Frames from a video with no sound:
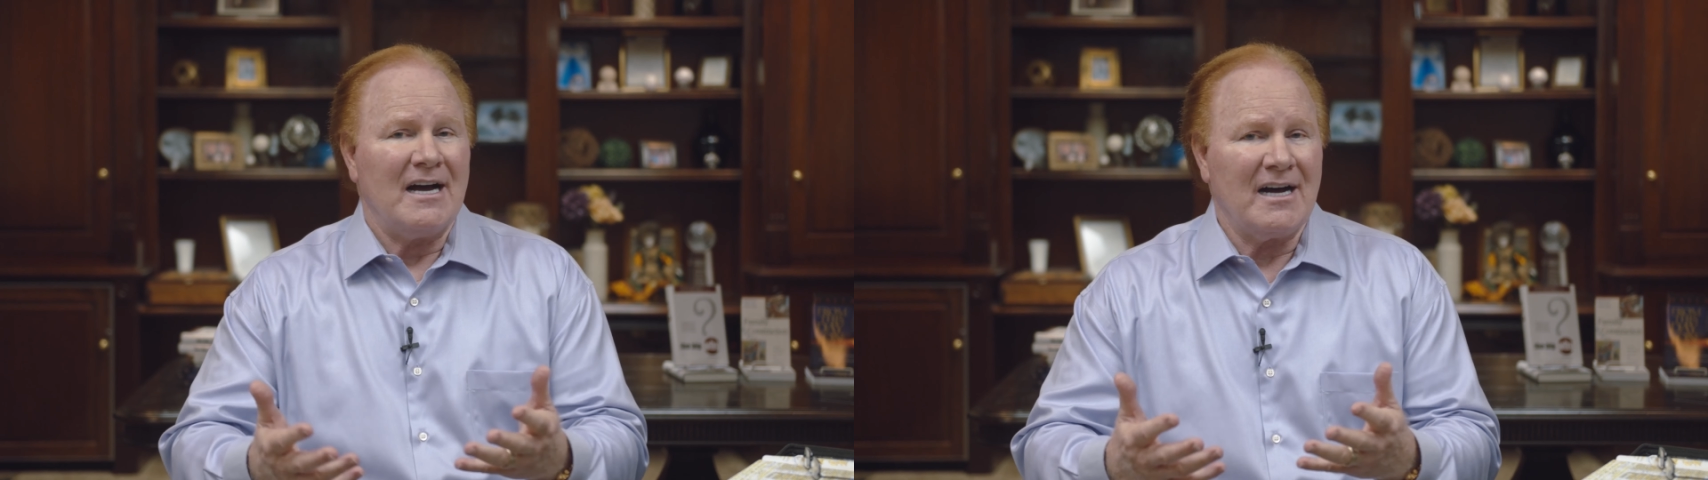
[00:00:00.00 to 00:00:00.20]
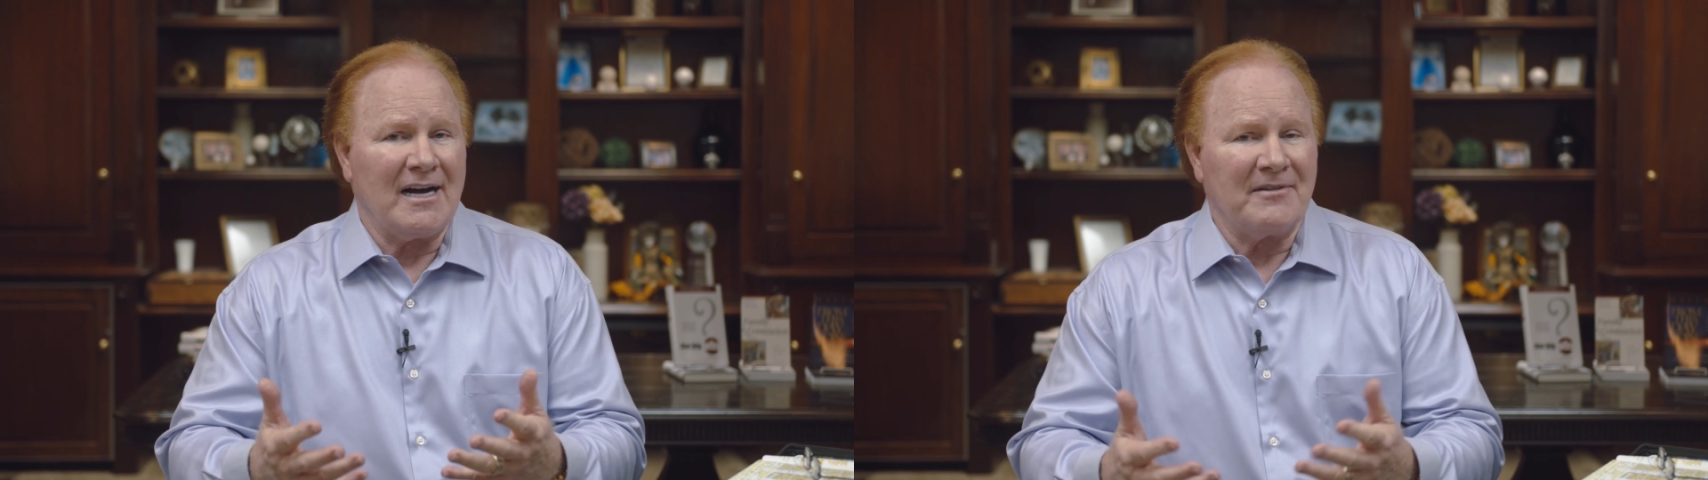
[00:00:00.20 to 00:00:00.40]

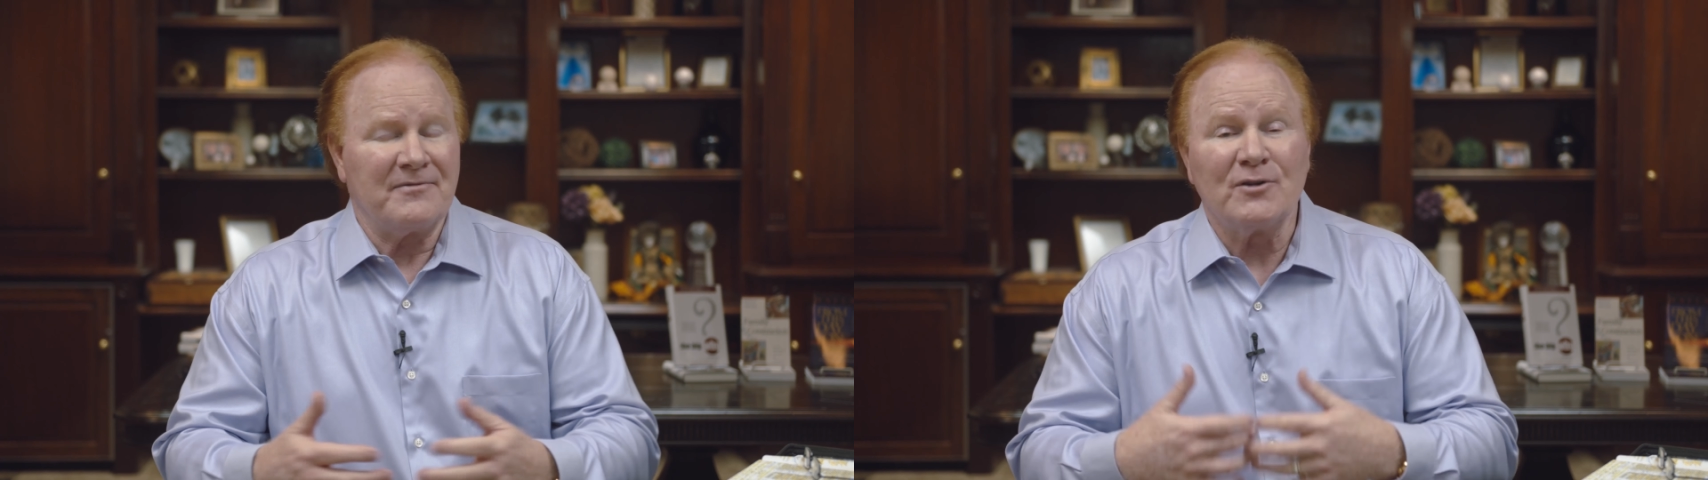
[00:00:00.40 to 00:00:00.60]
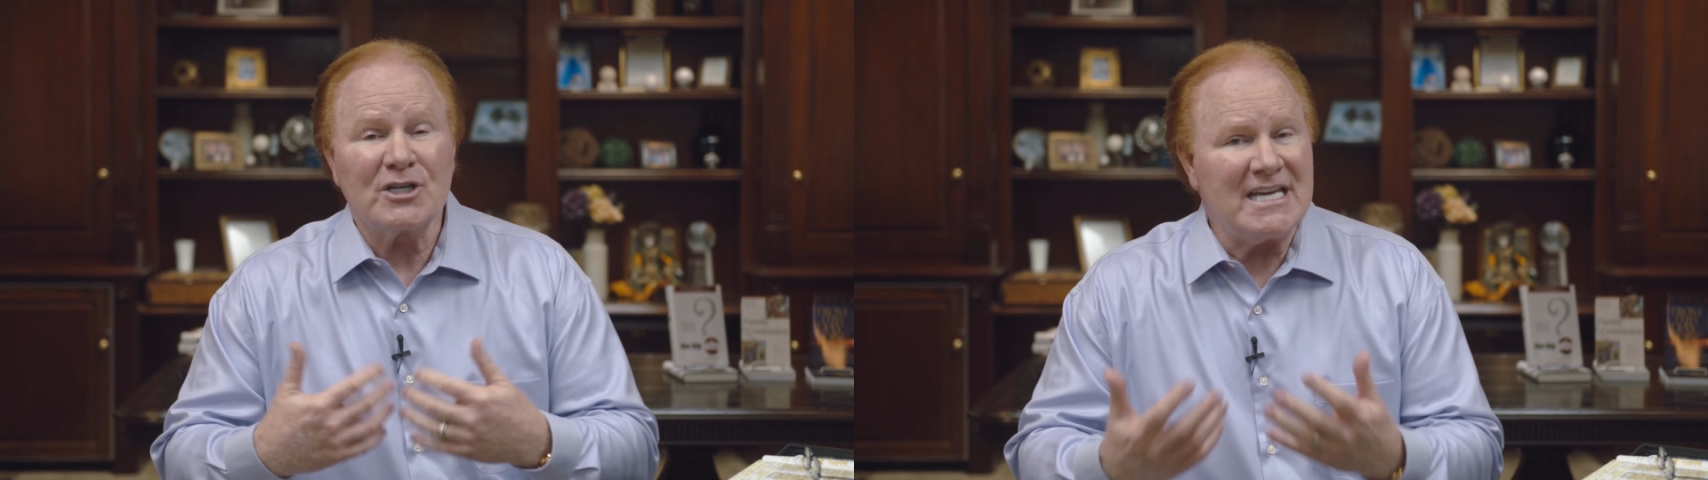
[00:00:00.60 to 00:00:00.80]
uh,
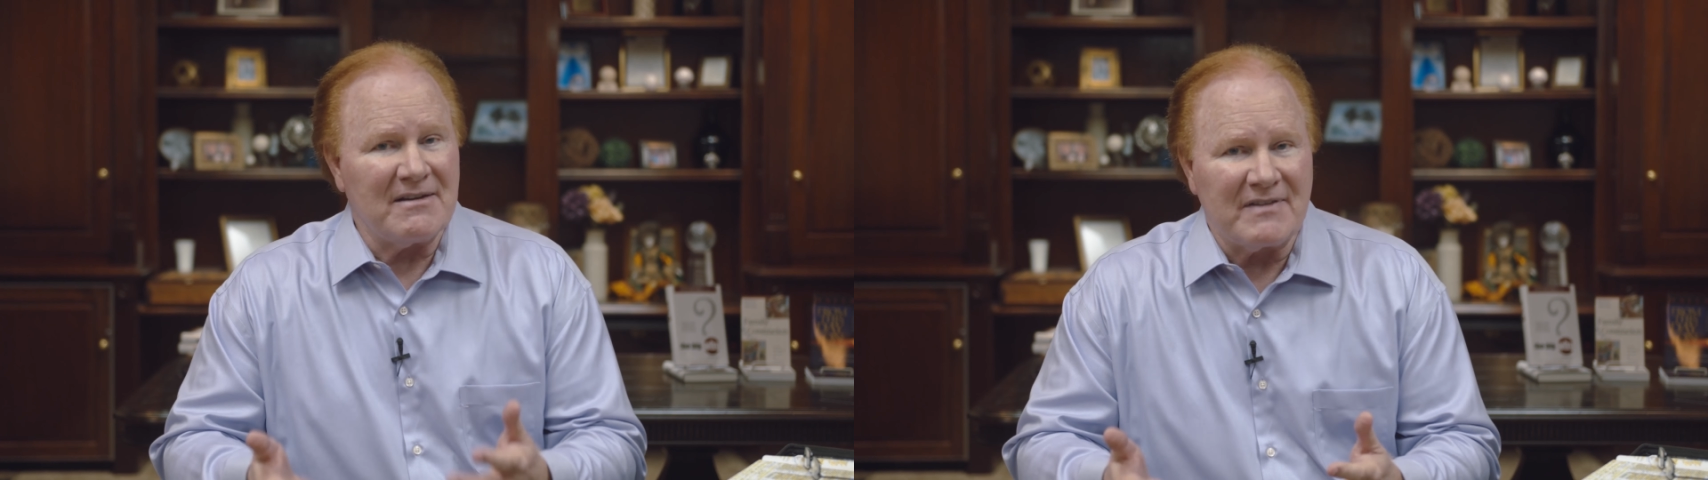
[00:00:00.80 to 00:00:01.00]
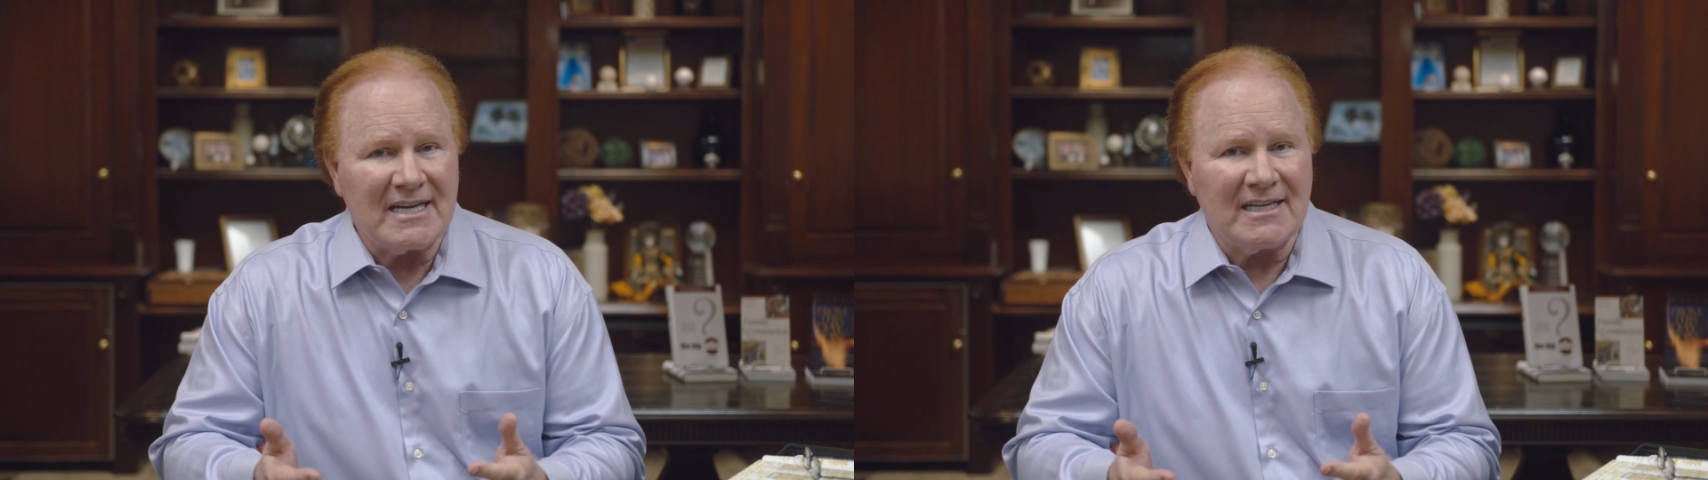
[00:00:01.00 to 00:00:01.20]

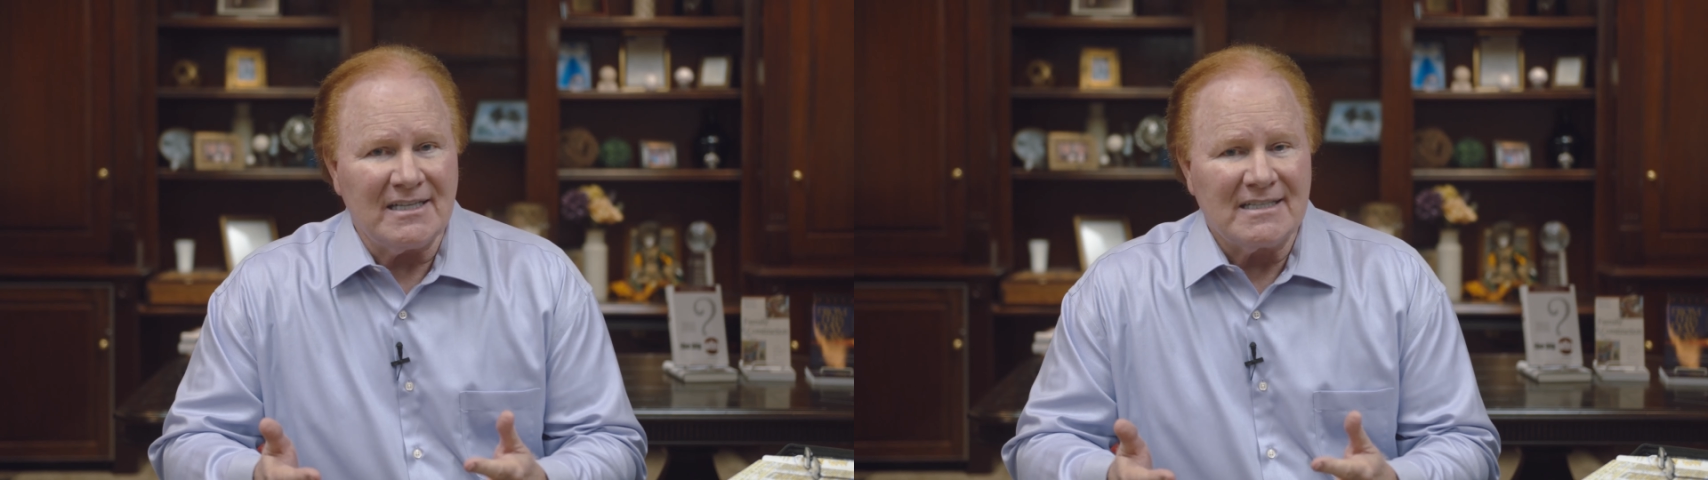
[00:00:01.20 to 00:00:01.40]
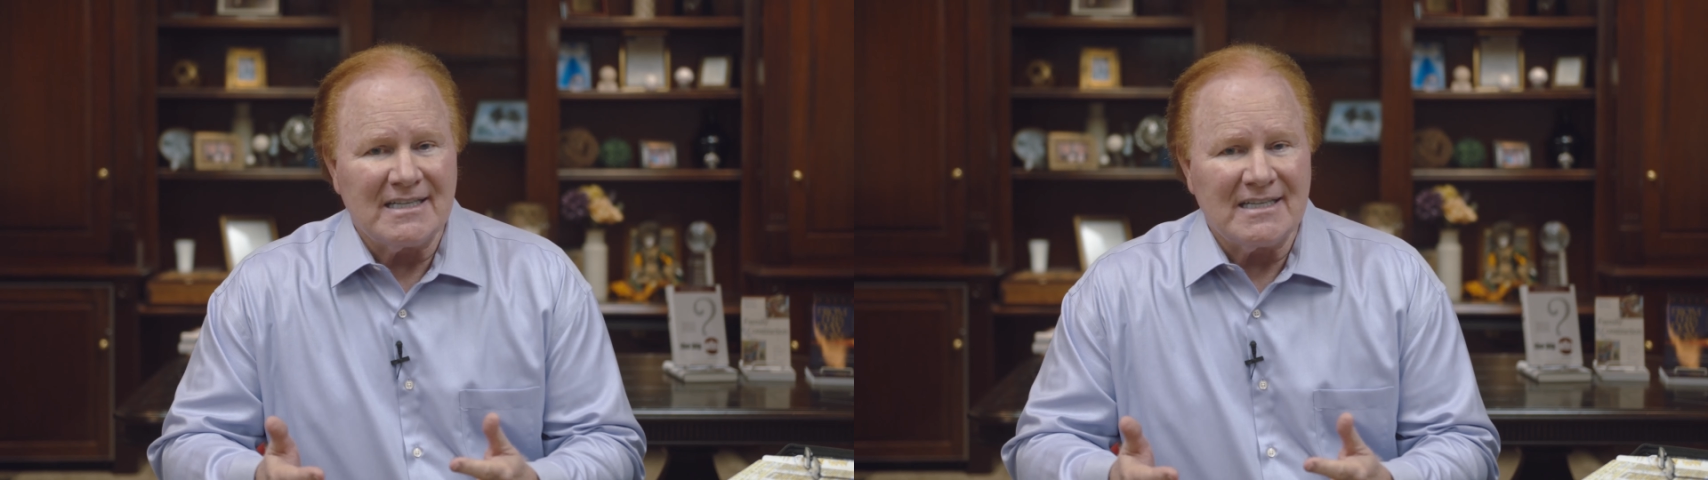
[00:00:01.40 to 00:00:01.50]
forgiving.